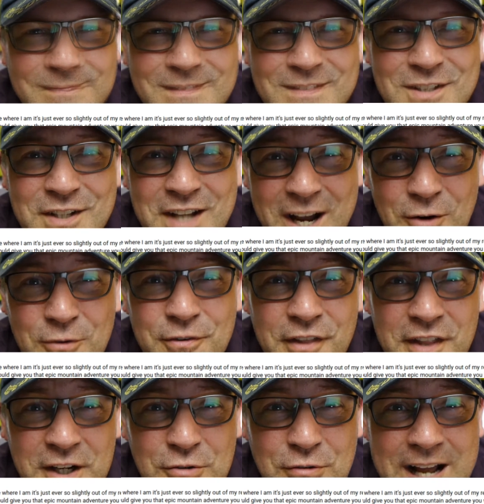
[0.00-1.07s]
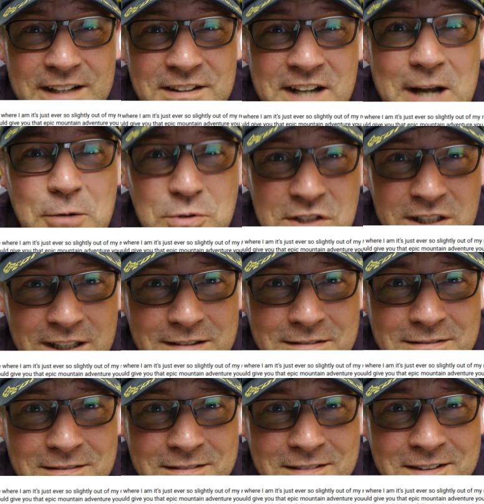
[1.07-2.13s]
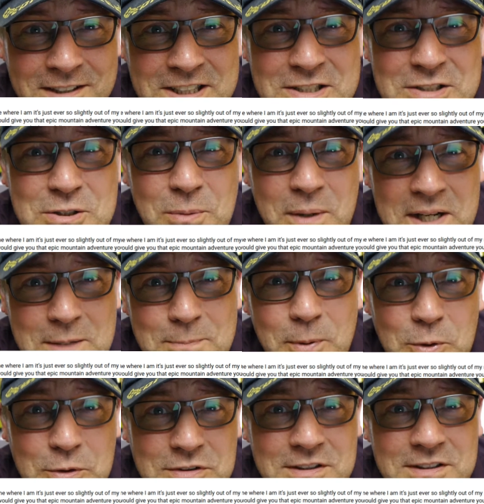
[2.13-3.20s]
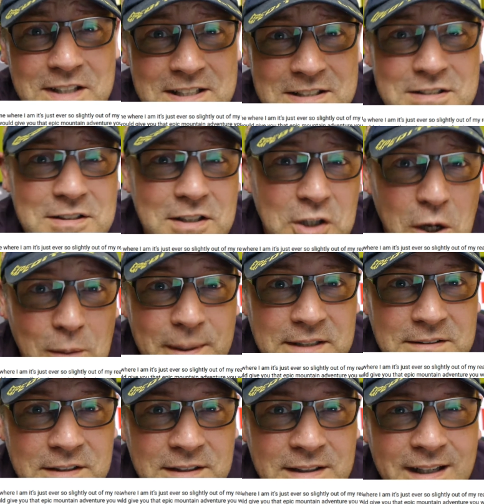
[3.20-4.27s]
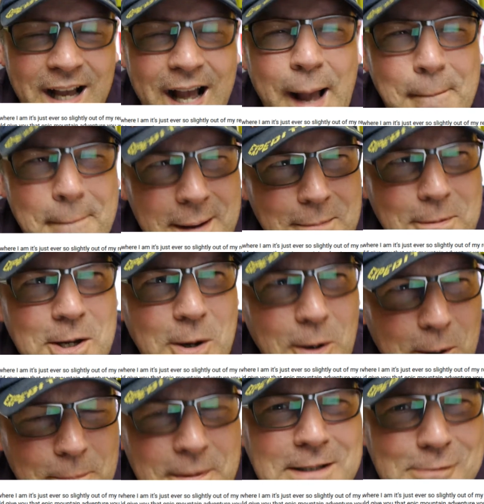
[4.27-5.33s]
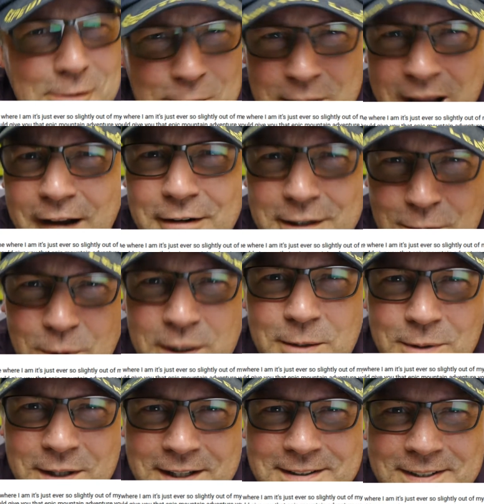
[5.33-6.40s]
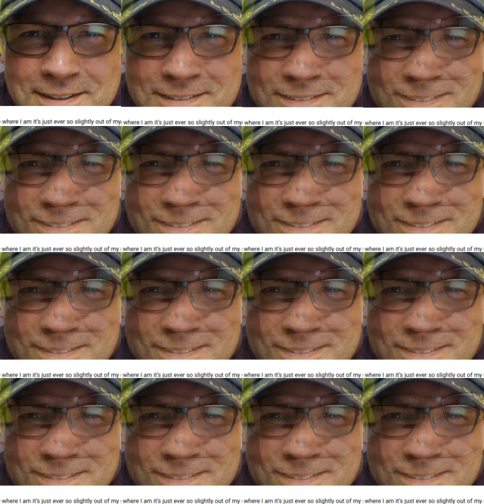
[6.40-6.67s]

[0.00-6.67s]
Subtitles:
So now for the grand outing. So when he posted this as a comment, I maybe got a bit too carried away with it.